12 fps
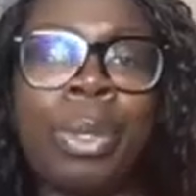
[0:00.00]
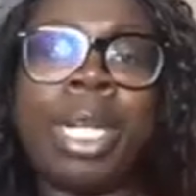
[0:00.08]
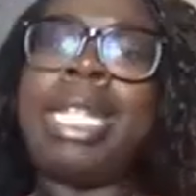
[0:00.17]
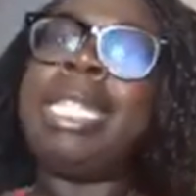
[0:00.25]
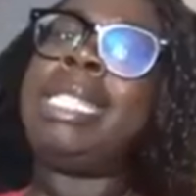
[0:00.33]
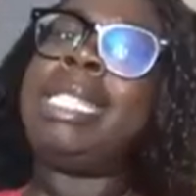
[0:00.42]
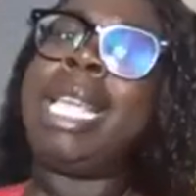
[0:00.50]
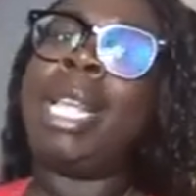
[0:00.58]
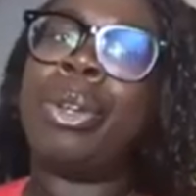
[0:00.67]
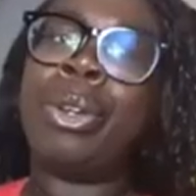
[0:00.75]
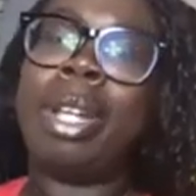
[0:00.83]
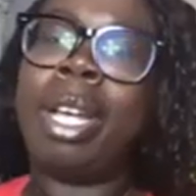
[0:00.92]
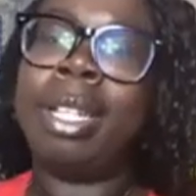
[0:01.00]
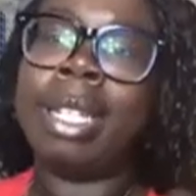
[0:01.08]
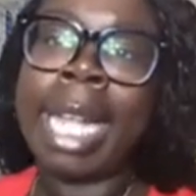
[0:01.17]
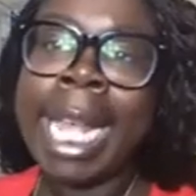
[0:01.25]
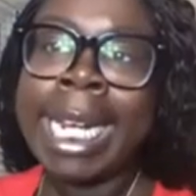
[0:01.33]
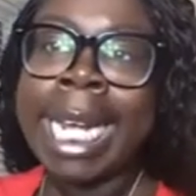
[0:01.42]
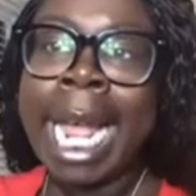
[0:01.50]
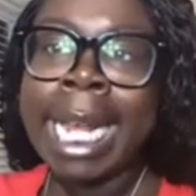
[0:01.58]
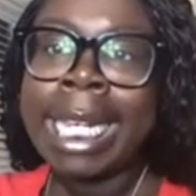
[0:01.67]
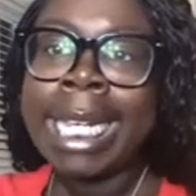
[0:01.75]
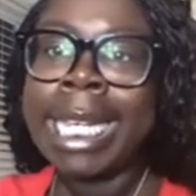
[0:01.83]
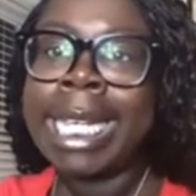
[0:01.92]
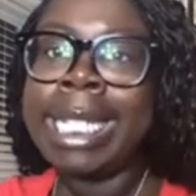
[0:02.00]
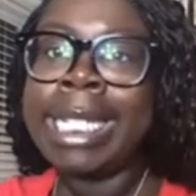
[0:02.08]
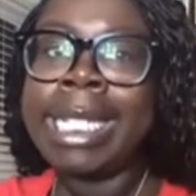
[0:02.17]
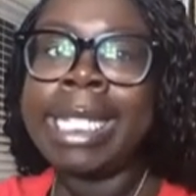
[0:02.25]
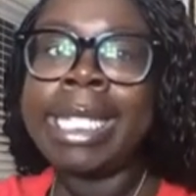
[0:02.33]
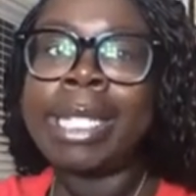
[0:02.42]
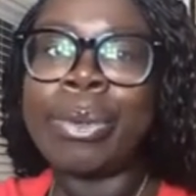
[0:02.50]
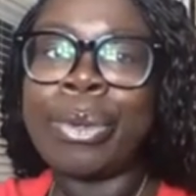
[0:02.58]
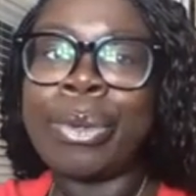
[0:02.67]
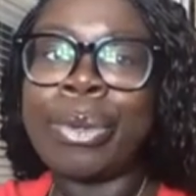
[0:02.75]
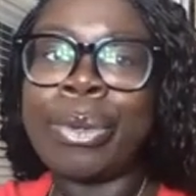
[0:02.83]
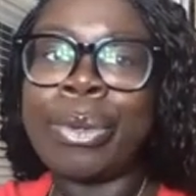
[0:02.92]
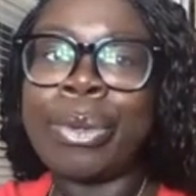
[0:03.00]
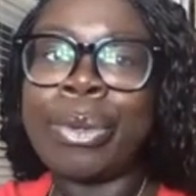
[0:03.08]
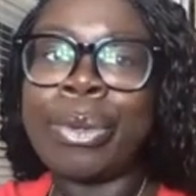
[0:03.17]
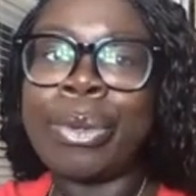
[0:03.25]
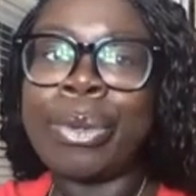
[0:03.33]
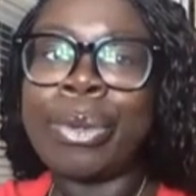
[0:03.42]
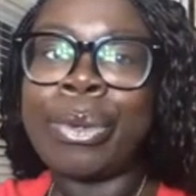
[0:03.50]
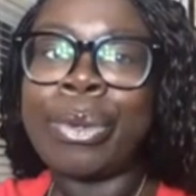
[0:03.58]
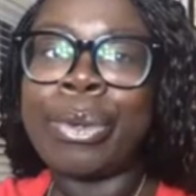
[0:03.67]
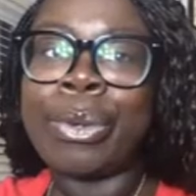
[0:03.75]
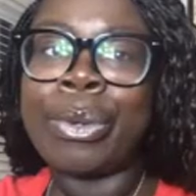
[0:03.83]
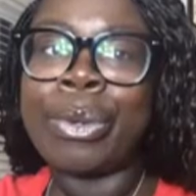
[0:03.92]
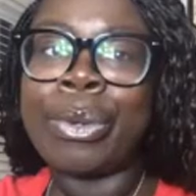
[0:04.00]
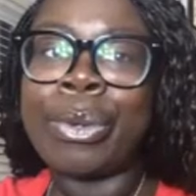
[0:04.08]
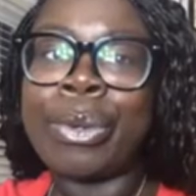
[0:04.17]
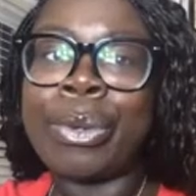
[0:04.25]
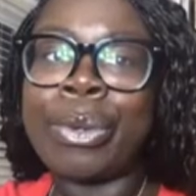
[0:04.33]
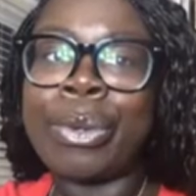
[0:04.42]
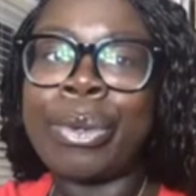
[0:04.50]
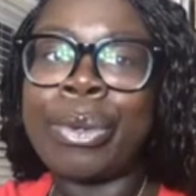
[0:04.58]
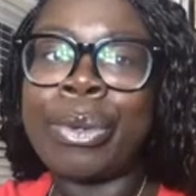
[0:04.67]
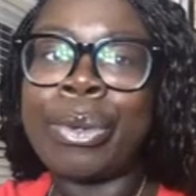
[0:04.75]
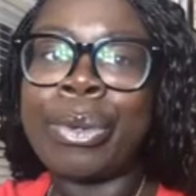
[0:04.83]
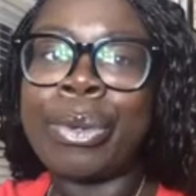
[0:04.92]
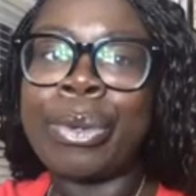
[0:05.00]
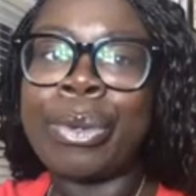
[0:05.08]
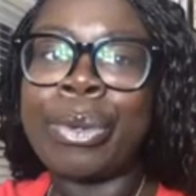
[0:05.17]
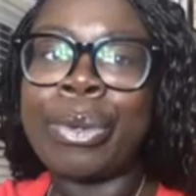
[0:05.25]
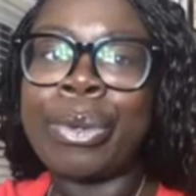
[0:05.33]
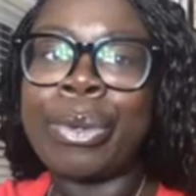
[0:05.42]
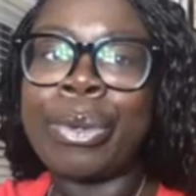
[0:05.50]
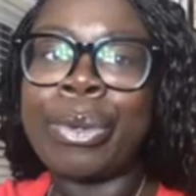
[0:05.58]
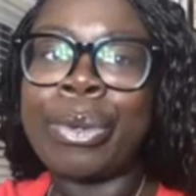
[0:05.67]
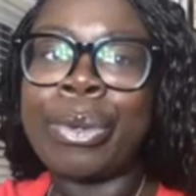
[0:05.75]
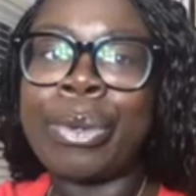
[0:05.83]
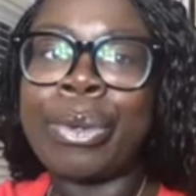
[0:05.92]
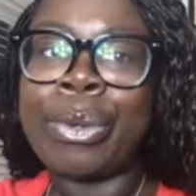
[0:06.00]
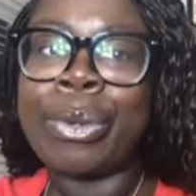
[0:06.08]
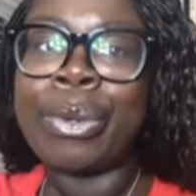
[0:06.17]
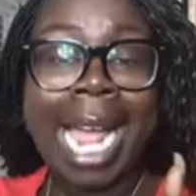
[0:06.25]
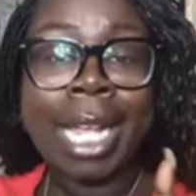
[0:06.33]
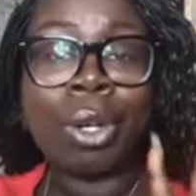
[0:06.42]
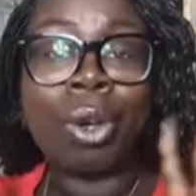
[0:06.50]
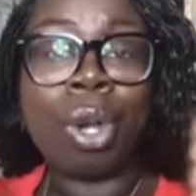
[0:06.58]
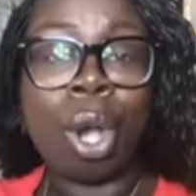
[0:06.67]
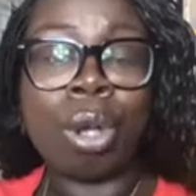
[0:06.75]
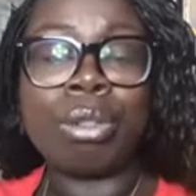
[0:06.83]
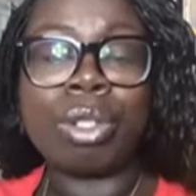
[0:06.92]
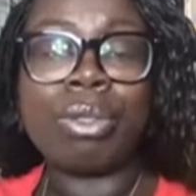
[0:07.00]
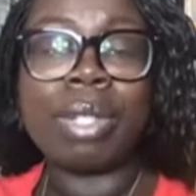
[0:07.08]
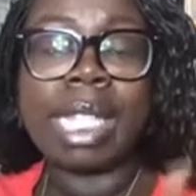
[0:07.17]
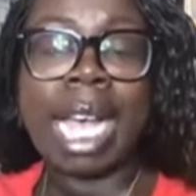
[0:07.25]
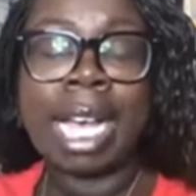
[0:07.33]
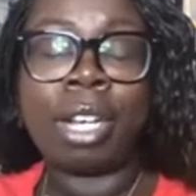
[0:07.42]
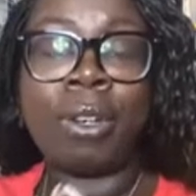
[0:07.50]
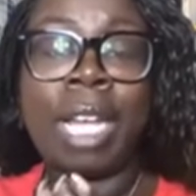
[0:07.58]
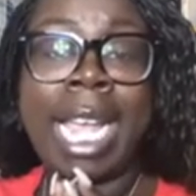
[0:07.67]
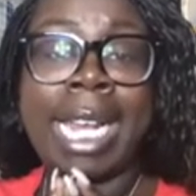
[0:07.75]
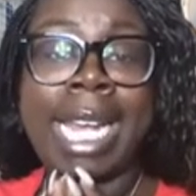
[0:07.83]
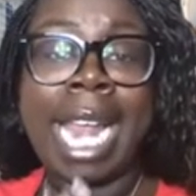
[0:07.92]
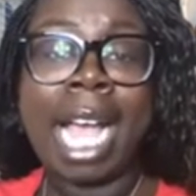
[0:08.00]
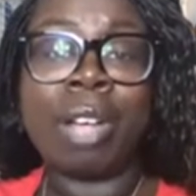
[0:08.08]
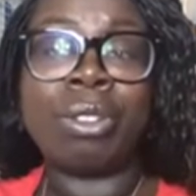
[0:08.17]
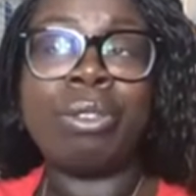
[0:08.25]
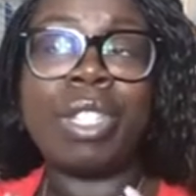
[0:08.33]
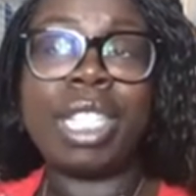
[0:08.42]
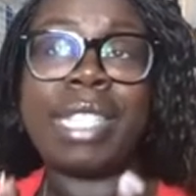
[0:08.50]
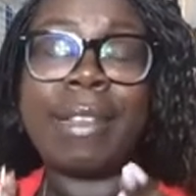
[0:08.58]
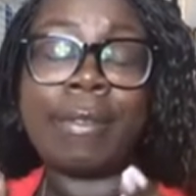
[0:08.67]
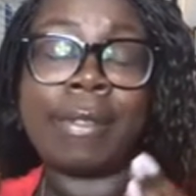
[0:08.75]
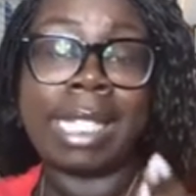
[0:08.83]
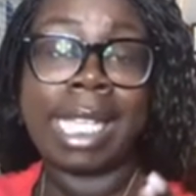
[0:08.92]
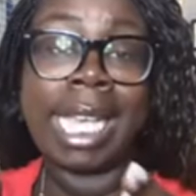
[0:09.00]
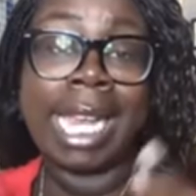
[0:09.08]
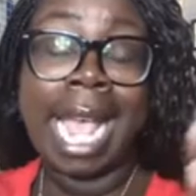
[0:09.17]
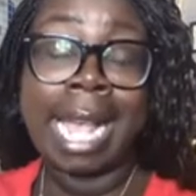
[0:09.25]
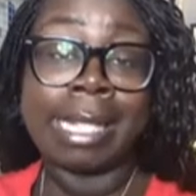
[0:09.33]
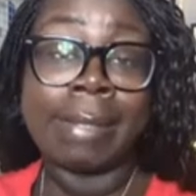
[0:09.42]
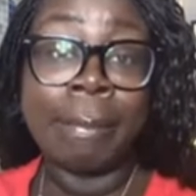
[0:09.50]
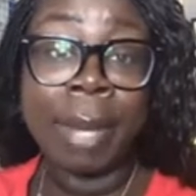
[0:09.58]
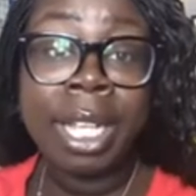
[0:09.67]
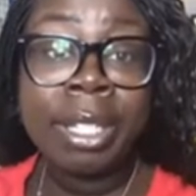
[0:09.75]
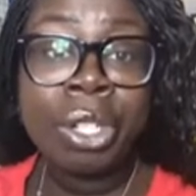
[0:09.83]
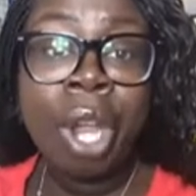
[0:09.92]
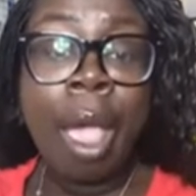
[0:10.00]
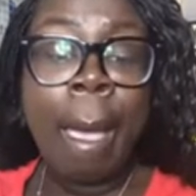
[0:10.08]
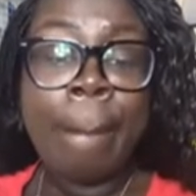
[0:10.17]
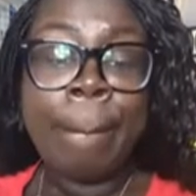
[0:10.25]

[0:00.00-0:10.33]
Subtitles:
was in late 90s, early 90s, late 90s, early 2000s style, go-to style, and now you just don't see it as much.